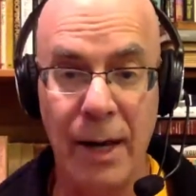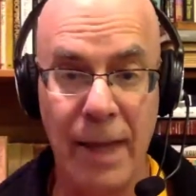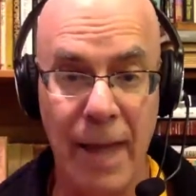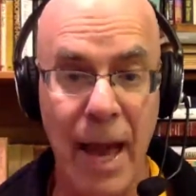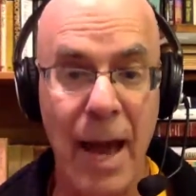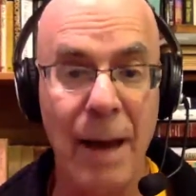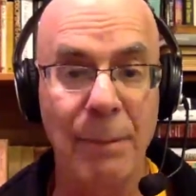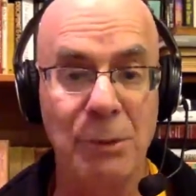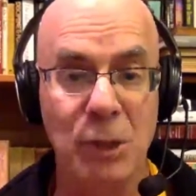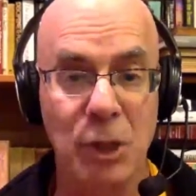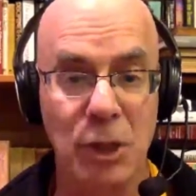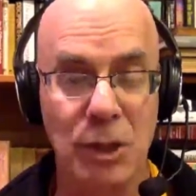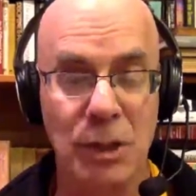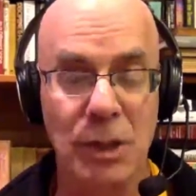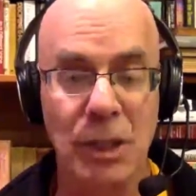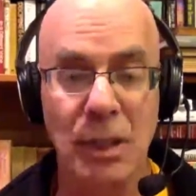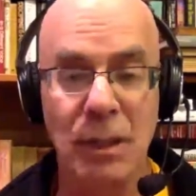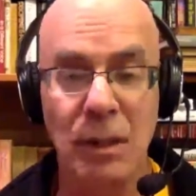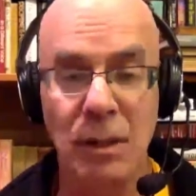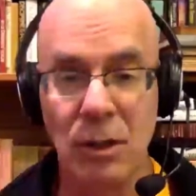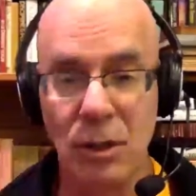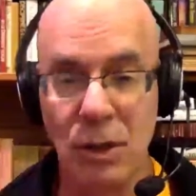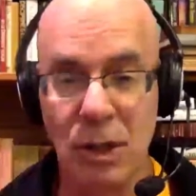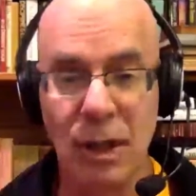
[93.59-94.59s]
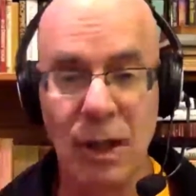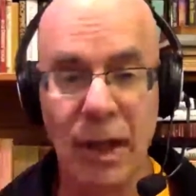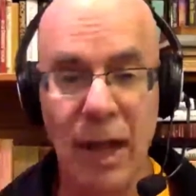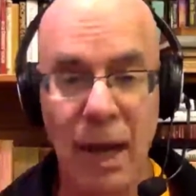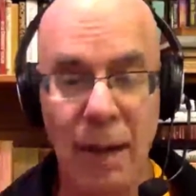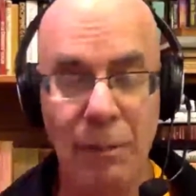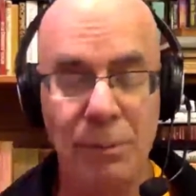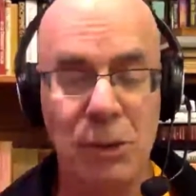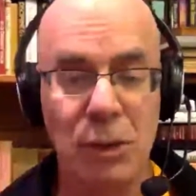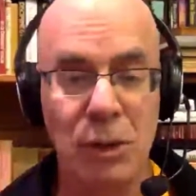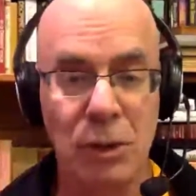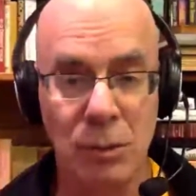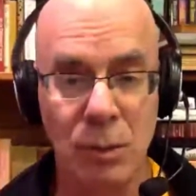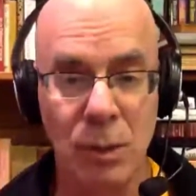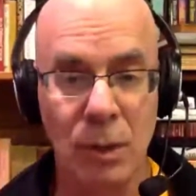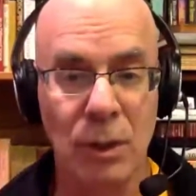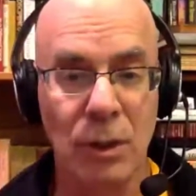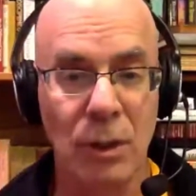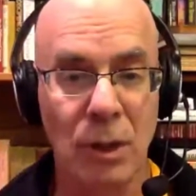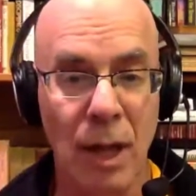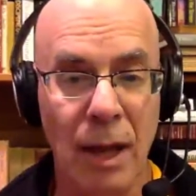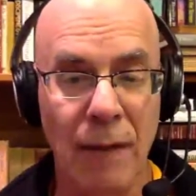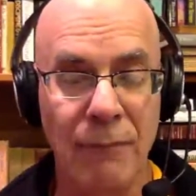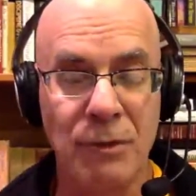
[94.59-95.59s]
captures it? You can capture
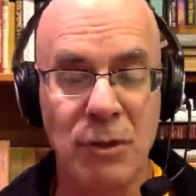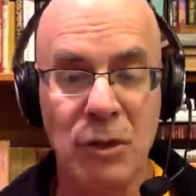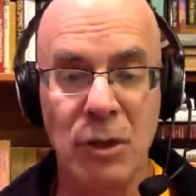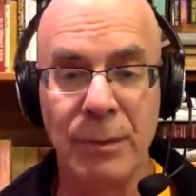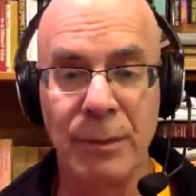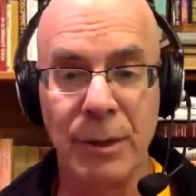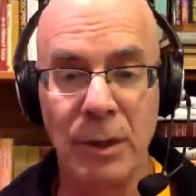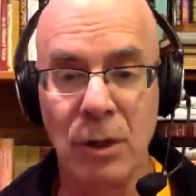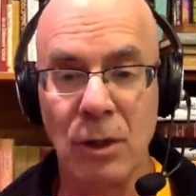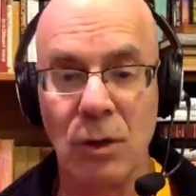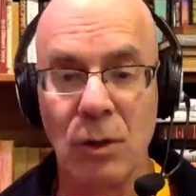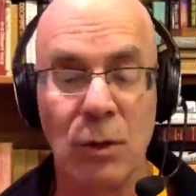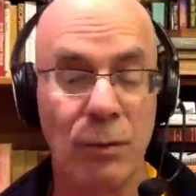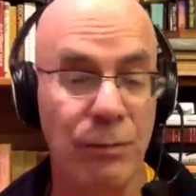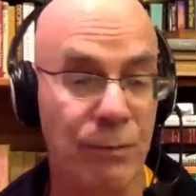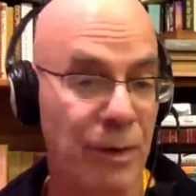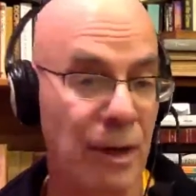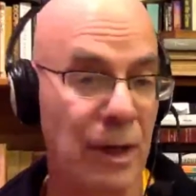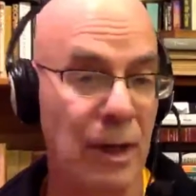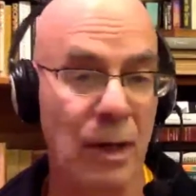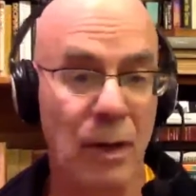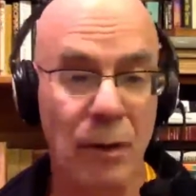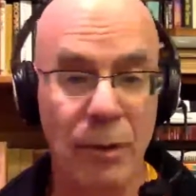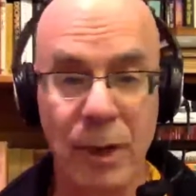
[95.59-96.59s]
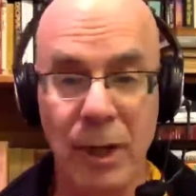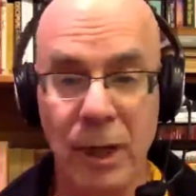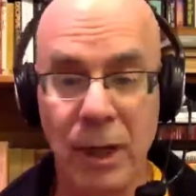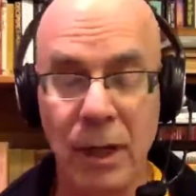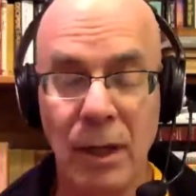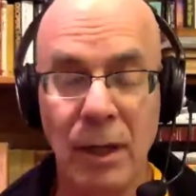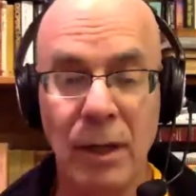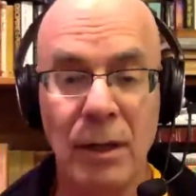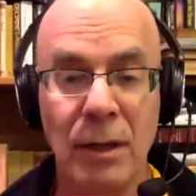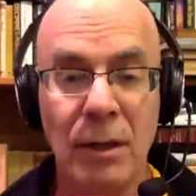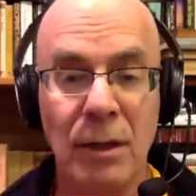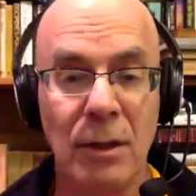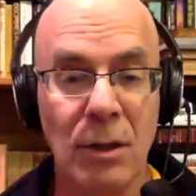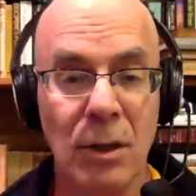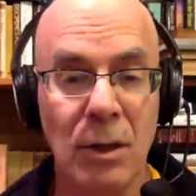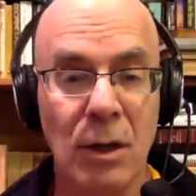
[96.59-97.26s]
when you're live streaming it or videoing it.